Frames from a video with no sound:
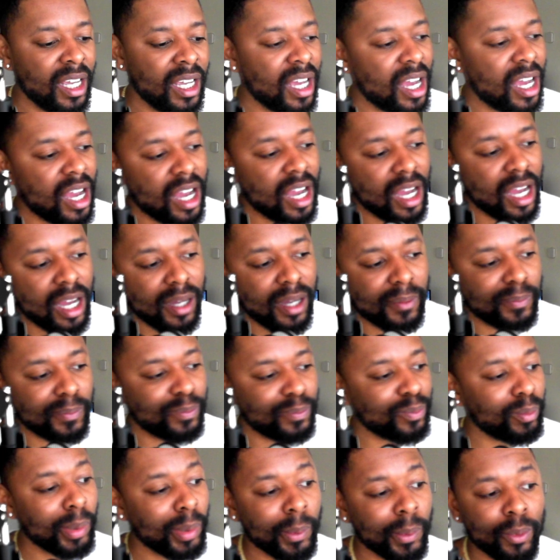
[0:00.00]

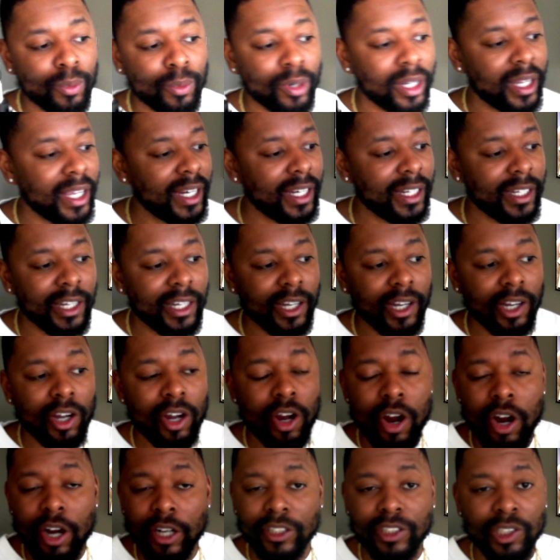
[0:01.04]
People were getting their
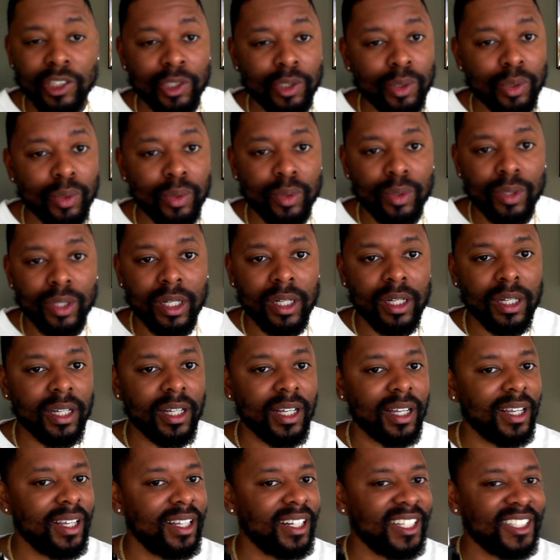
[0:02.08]
car towed,
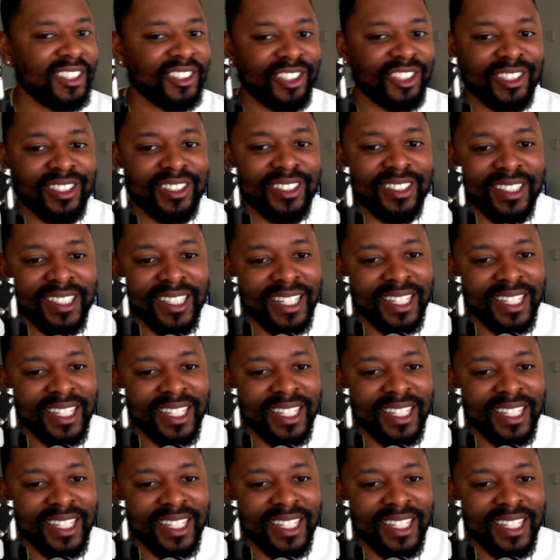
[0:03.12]
and it was